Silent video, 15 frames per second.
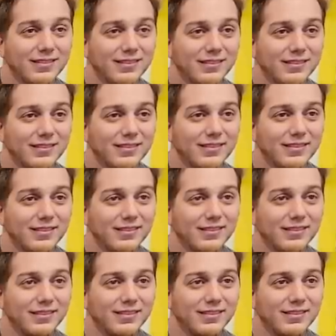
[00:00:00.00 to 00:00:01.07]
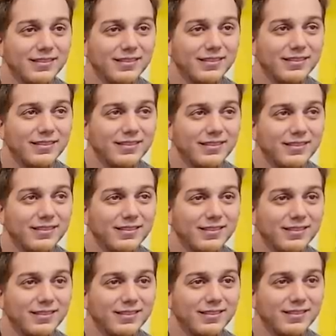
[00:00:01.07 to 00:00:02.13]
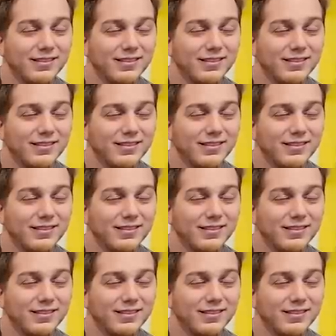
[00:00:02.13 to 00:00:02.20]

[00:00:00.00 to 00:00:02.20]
(not speaking)